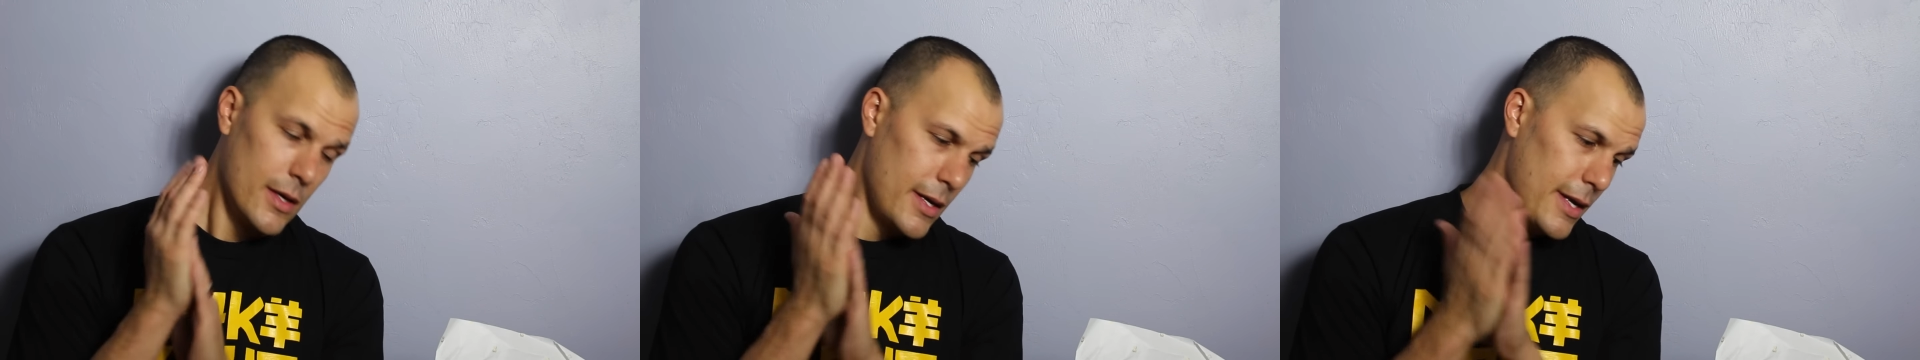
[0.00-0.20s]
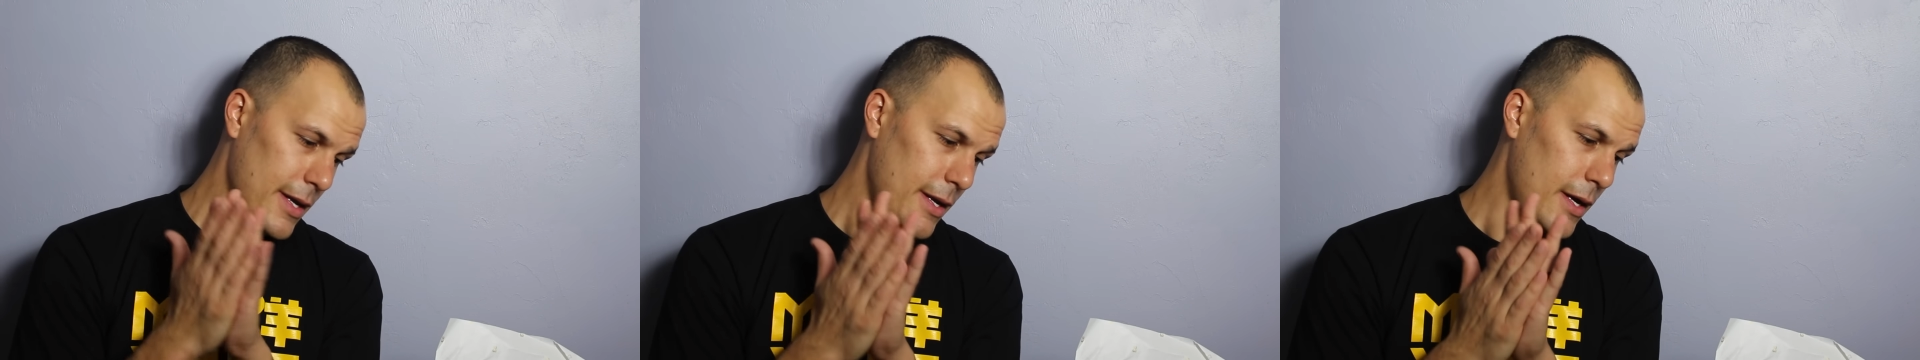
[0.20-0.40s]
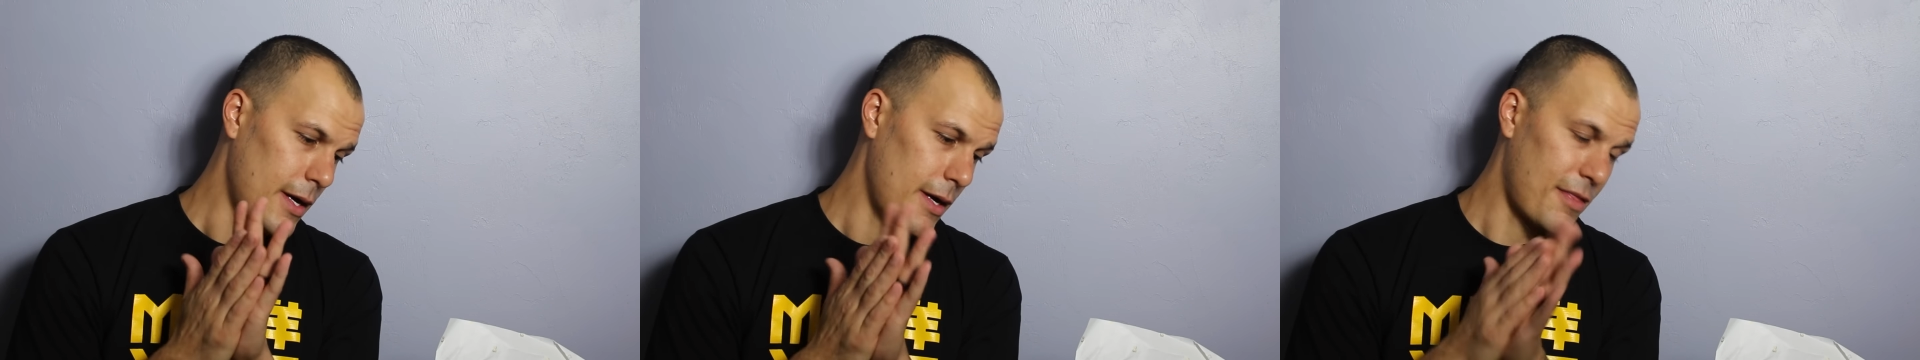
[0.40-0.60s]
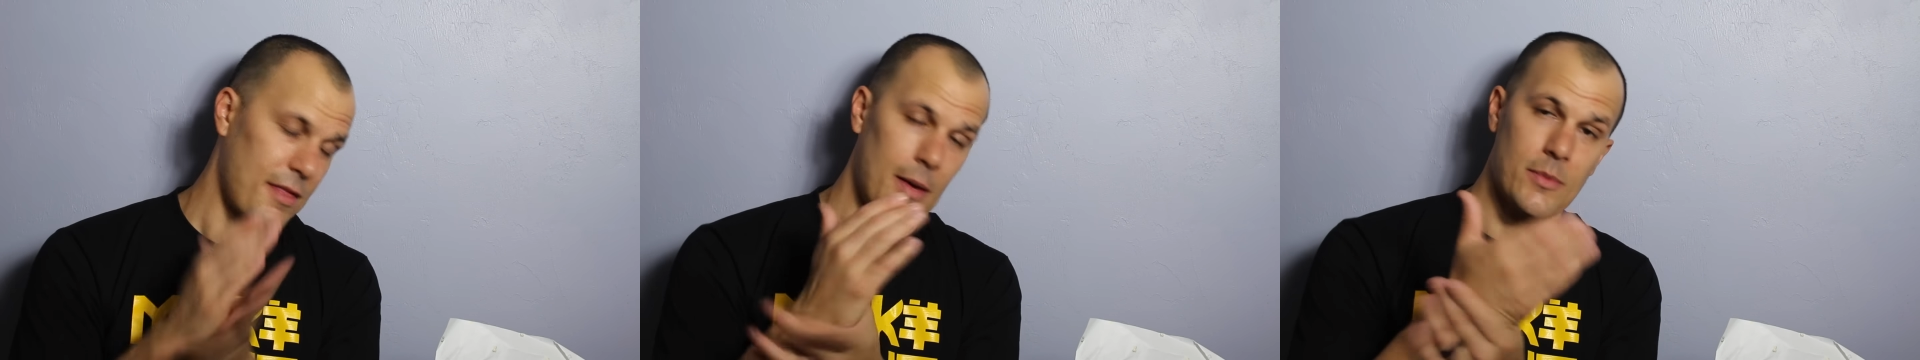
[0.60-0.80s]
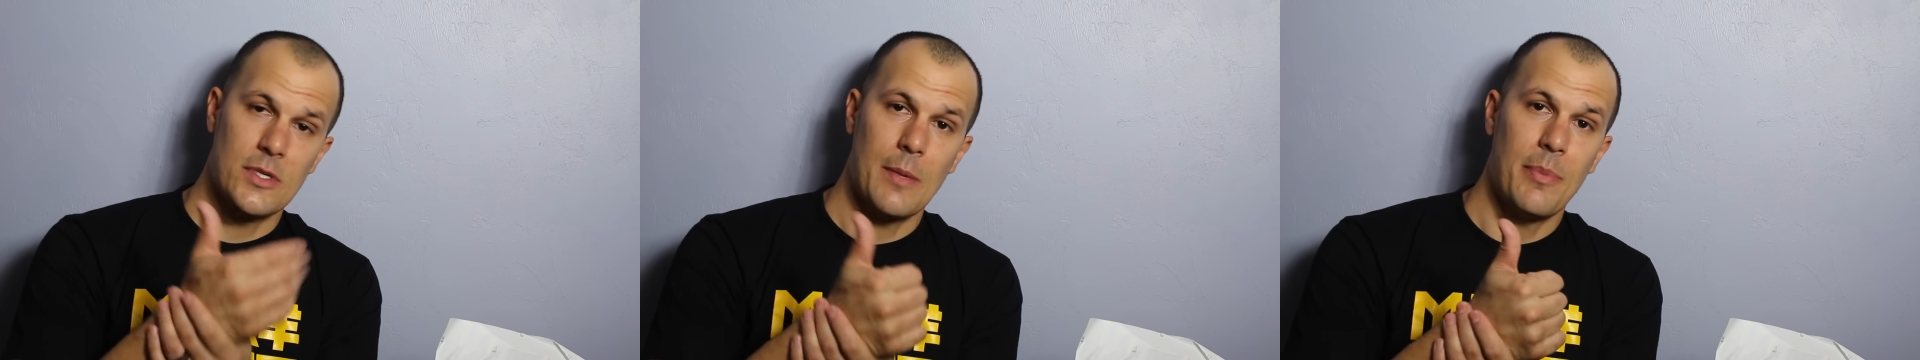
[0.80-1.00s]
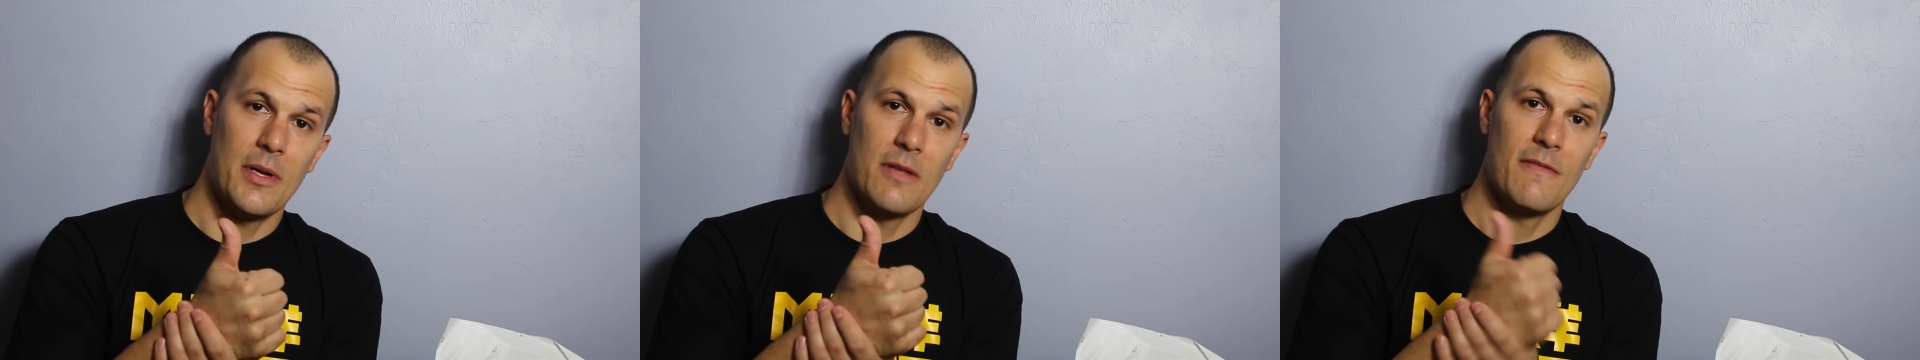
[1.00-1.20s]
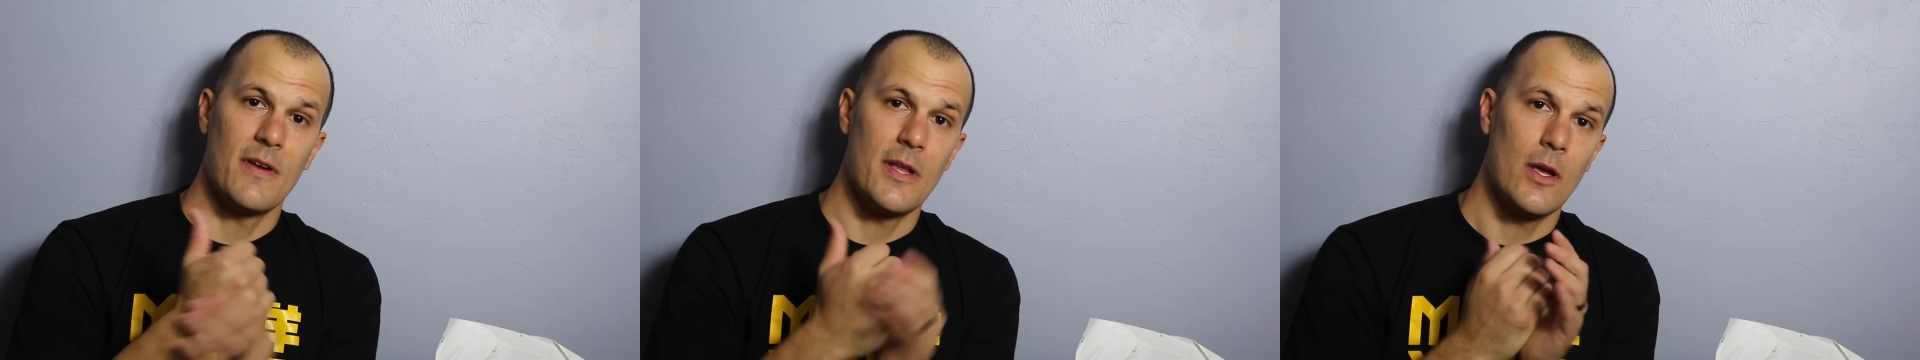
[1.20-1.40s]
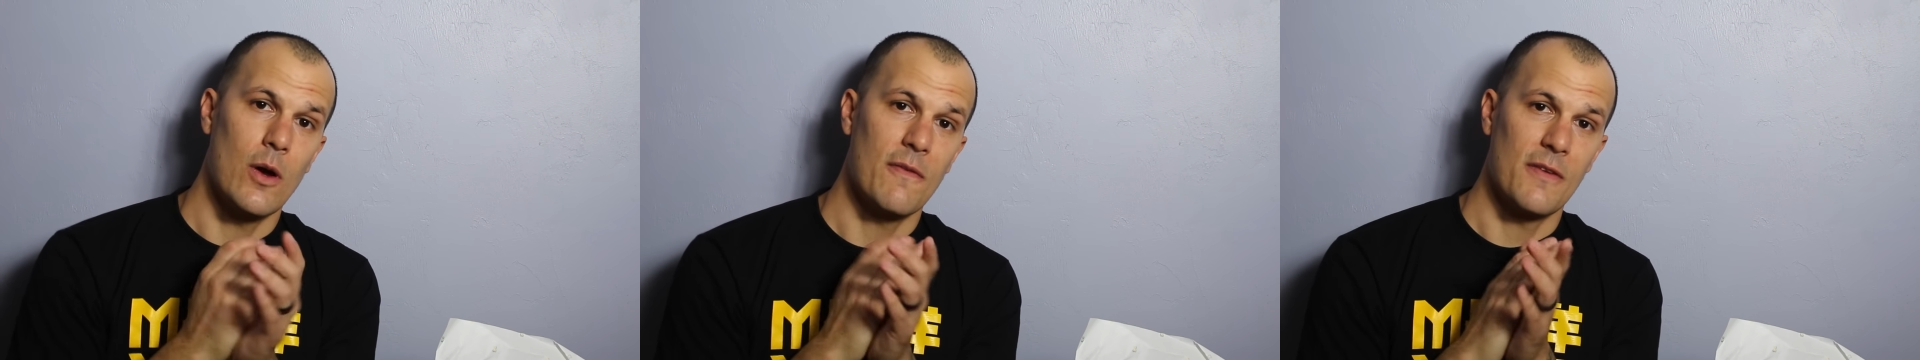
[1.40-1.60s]
Hit a thumbs up on the
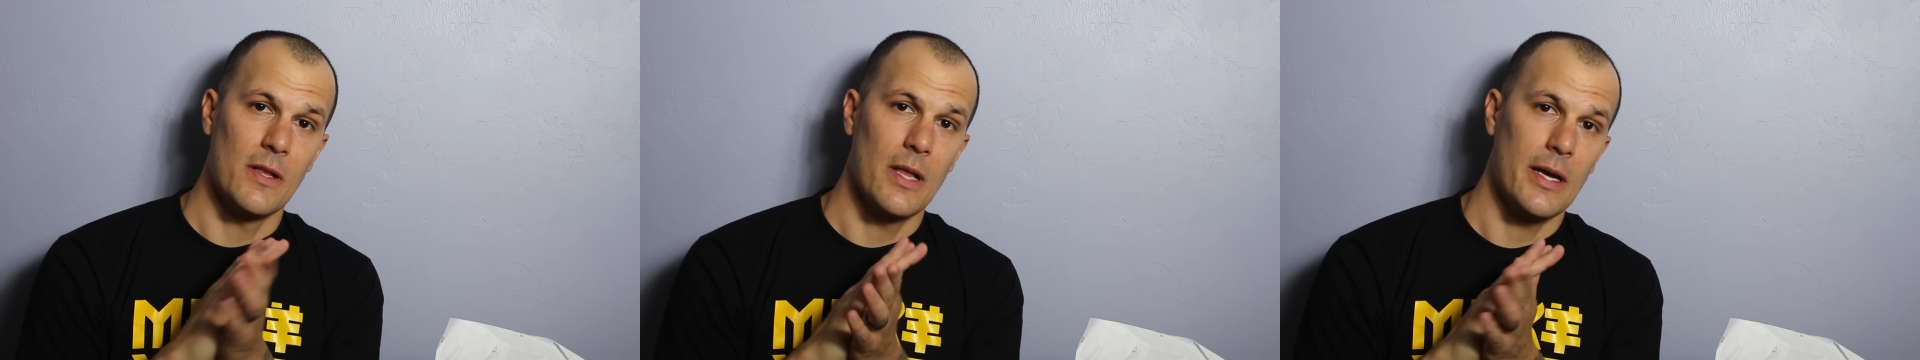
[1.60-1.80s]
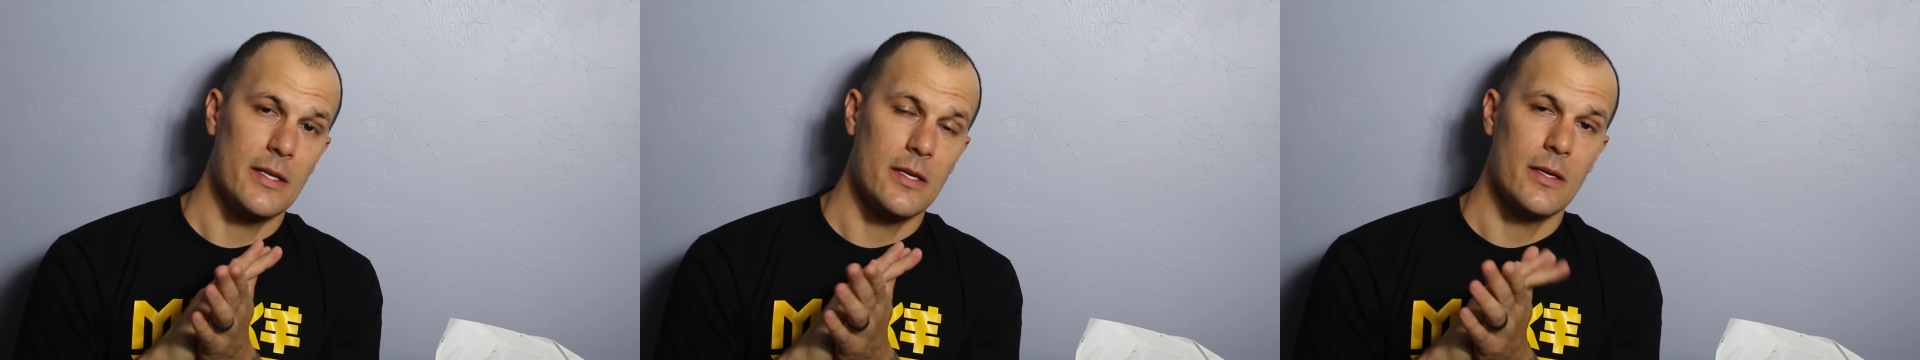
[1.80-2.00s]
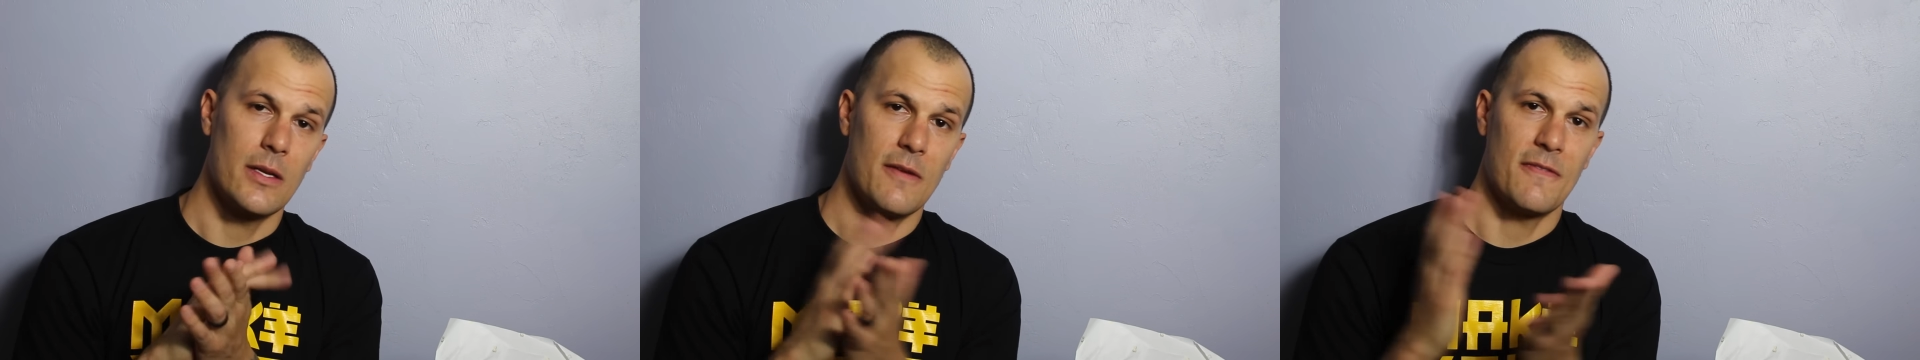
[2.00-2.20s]
video if you liked it.